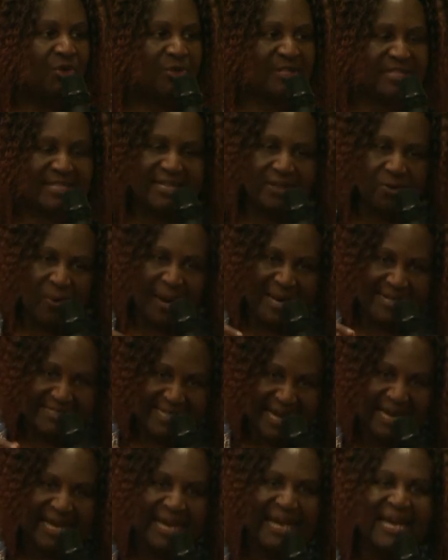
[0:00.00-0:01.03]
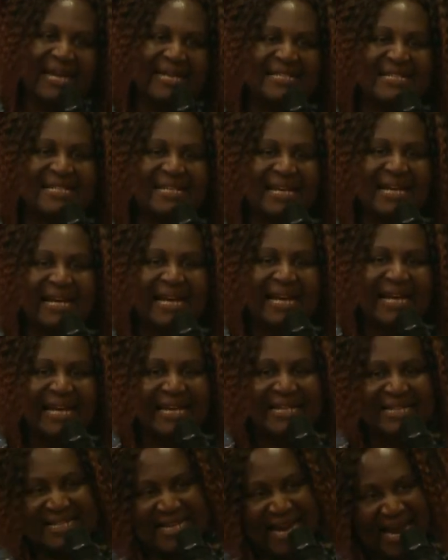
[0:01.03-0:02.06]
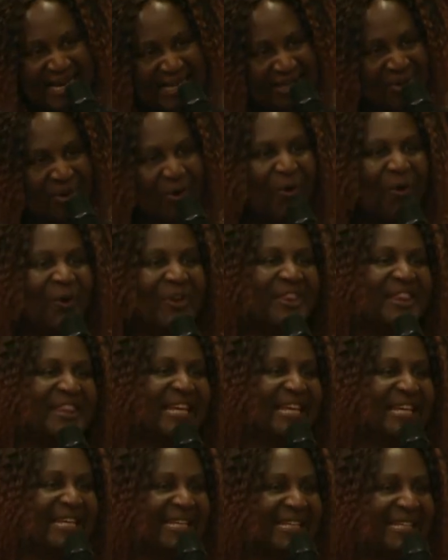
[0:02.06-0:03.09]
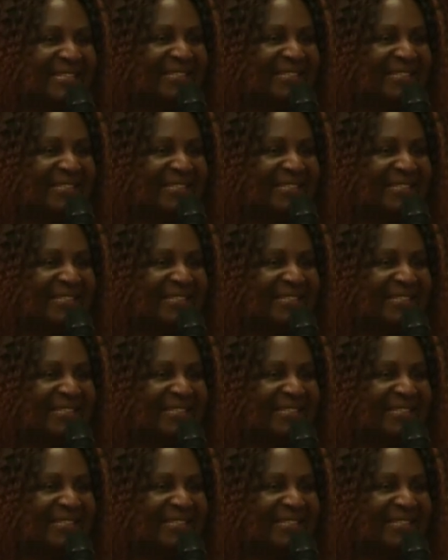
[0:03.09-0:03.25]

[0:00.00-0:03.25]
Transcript: you still went ahead and done your own thing.